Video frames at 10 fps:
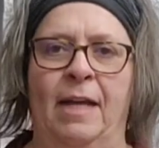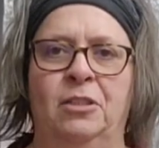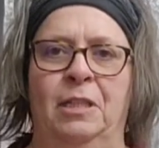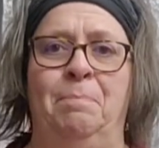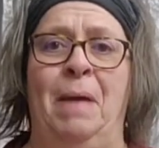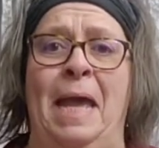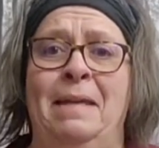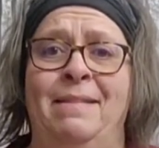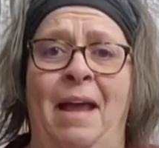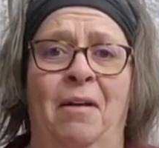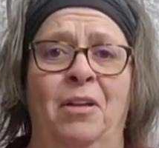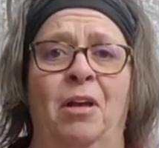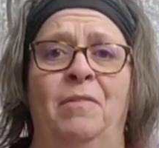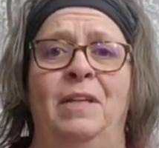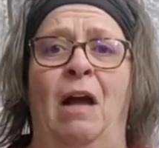actually bathed out
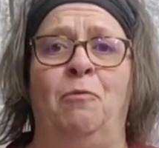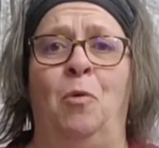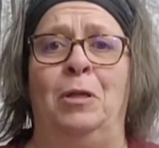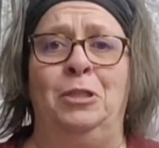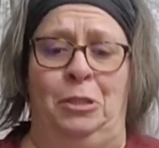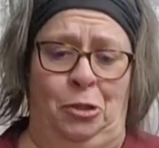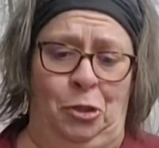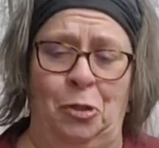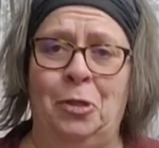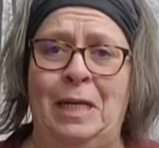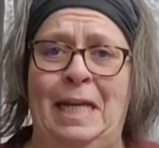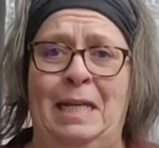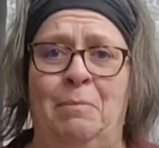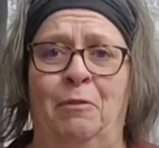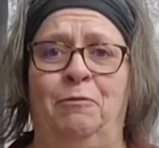of it. I've washed a shirt in
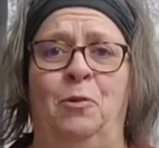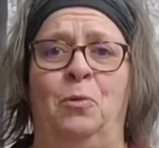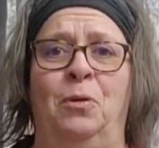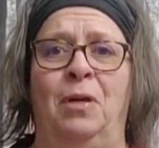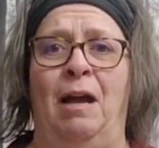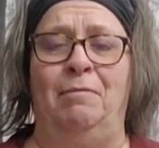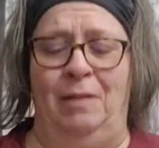it before.